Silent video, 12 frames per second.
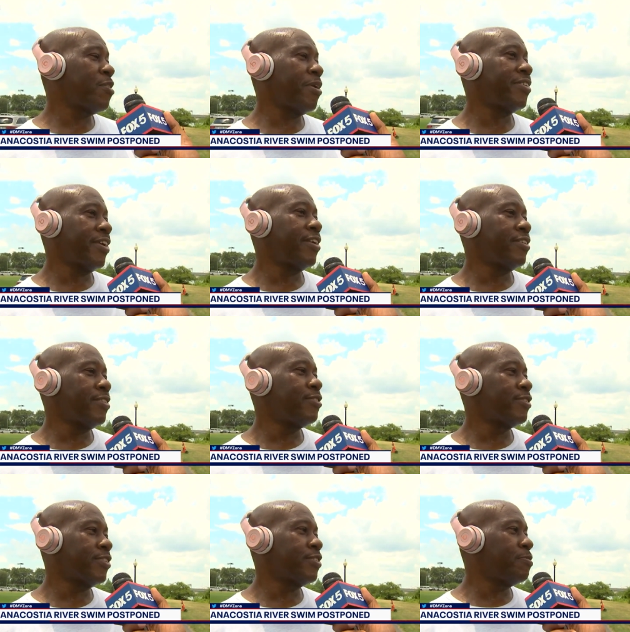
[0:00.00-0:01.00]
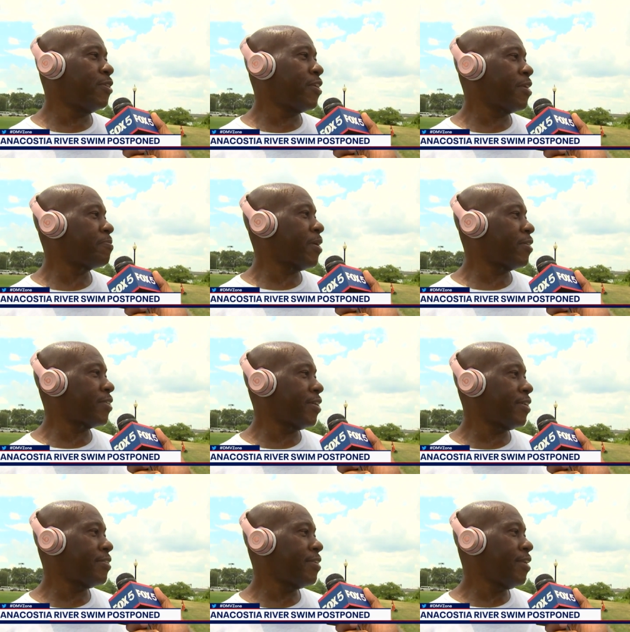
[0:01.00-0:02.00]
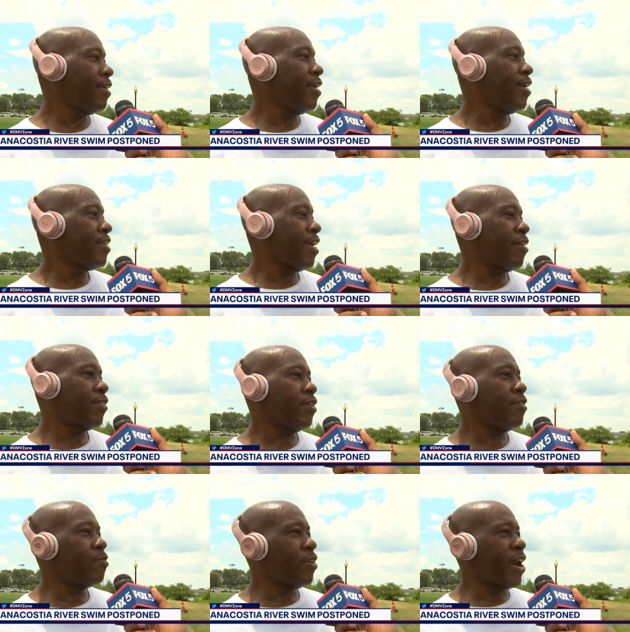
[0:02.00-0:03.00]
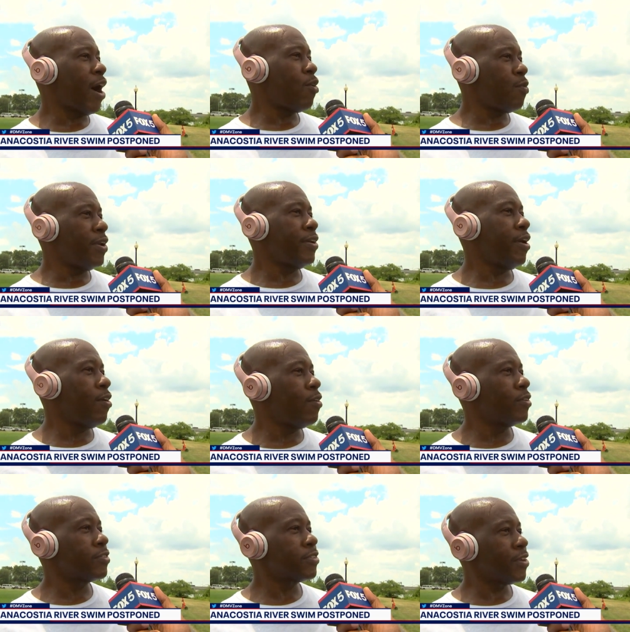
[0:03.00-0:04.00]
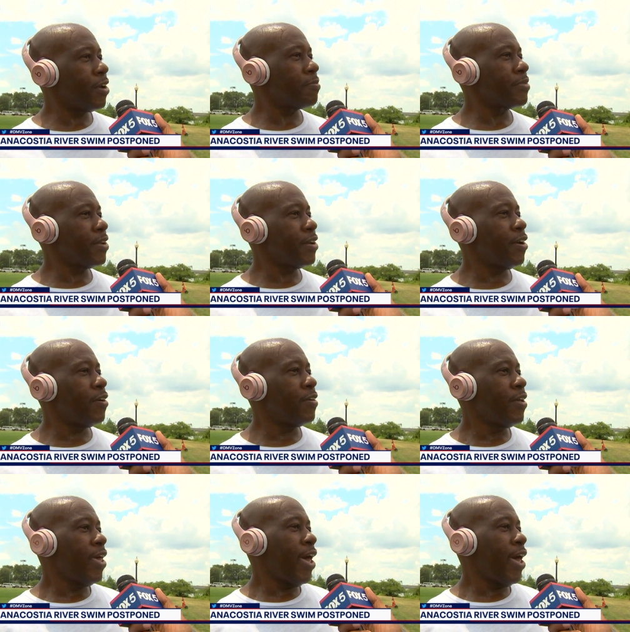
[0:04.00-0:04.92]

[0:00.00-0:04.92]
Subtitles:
about that on the news this morning, about they have a one-hour window or something, you know,